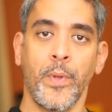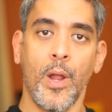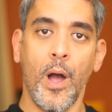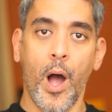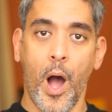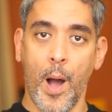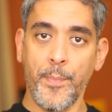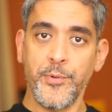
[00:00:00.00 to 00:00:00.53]

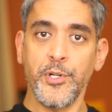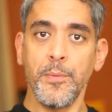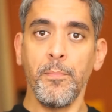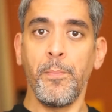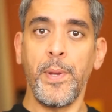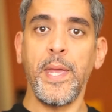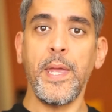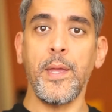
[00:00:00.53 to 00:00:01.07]
option
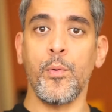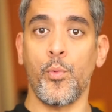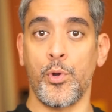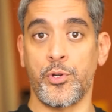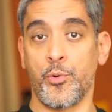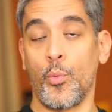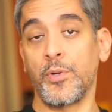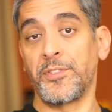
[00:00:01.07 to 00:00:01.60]
B,
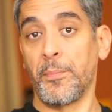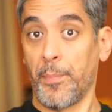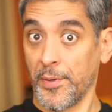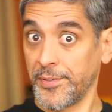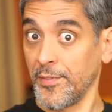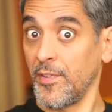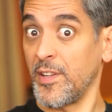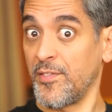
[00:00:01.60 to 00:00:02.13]
which was a
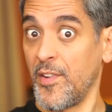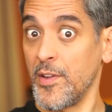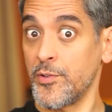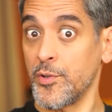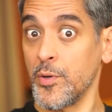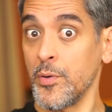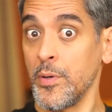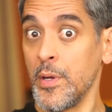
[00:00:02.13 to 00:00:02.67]
possible
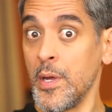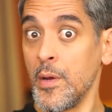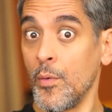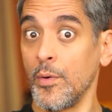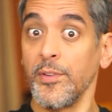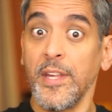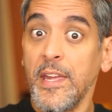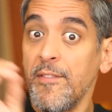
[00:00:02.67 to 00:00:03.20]
adventure,
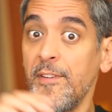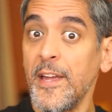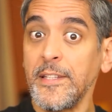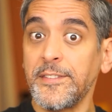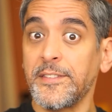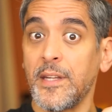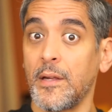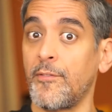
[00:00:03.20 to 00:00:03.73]
well, the
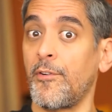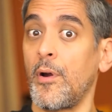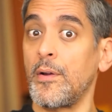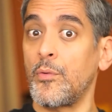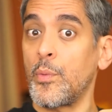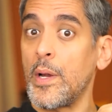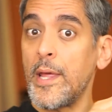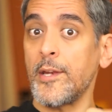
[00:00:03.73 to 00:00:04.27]
events that
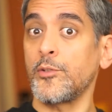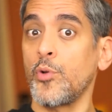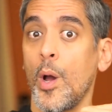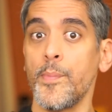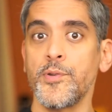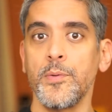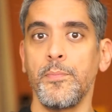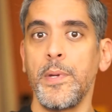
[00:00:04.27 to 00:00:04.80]
related to
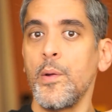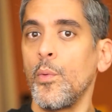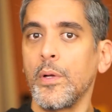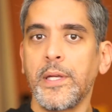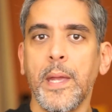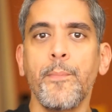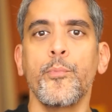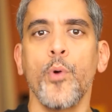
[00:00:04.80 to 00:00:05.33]
option B will
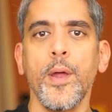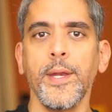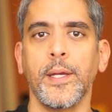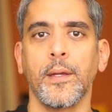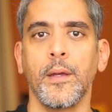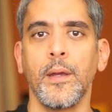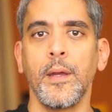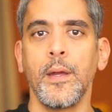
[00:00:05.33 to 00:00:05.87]
keep running.
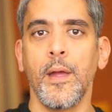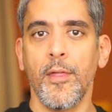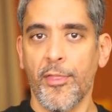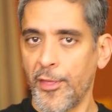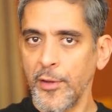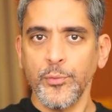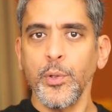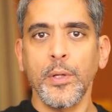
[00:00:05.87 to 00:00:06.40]

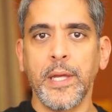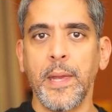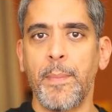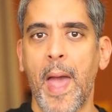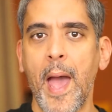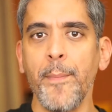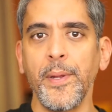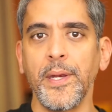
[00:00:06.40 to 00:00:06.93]
Things will keep
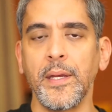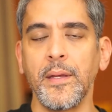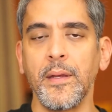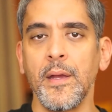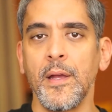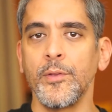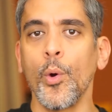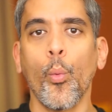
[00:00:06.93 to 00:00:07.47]
happening.
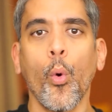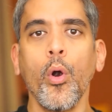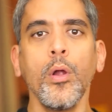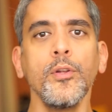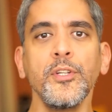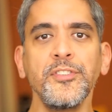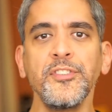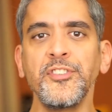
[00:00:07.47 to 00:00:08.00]
The
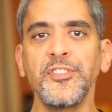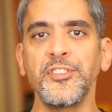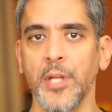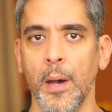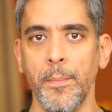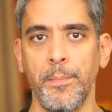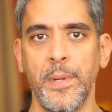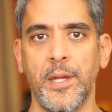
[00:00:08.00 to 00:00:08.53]
world doesn't
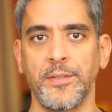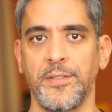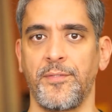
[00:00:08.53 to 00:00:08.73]
stop because